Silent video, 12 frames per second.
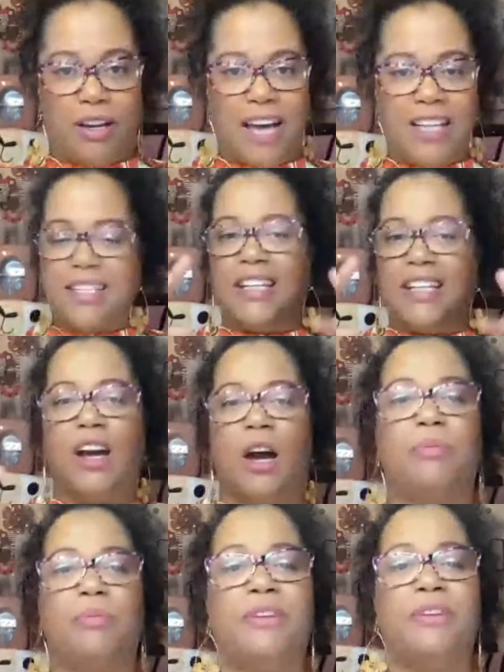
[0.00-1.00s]
I studied
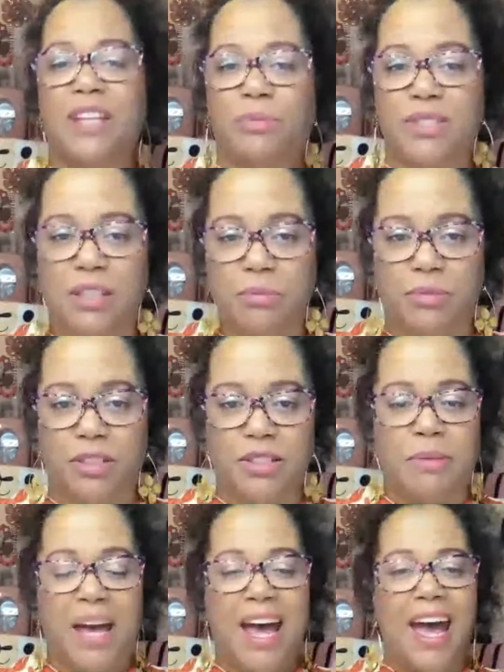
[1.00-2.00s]
nonprofits that were similar to mine.